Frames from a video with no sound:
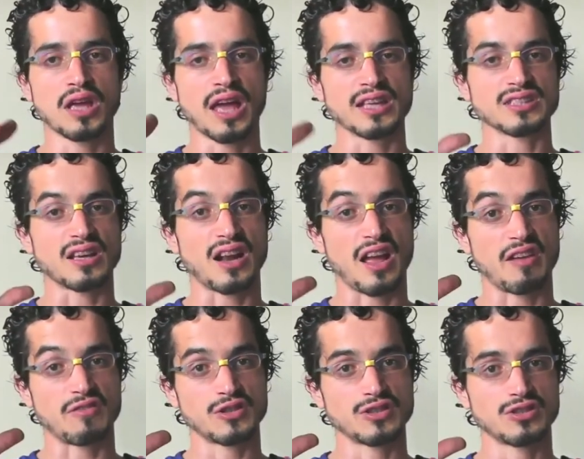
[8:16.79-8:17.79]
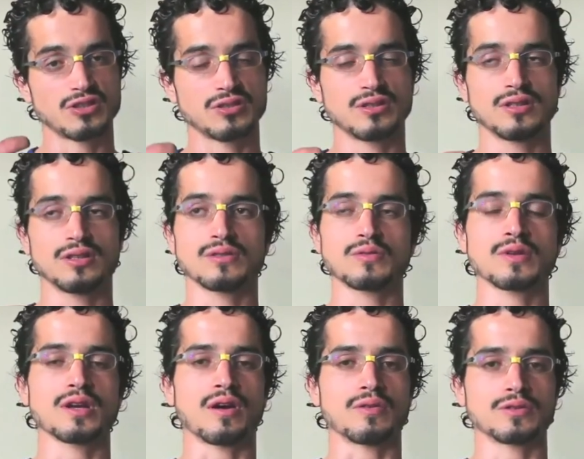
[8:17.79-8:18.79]
as an average,
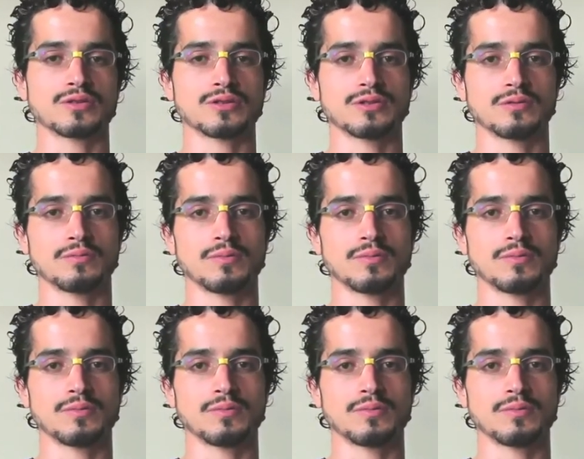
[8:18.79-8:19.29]
3 hours.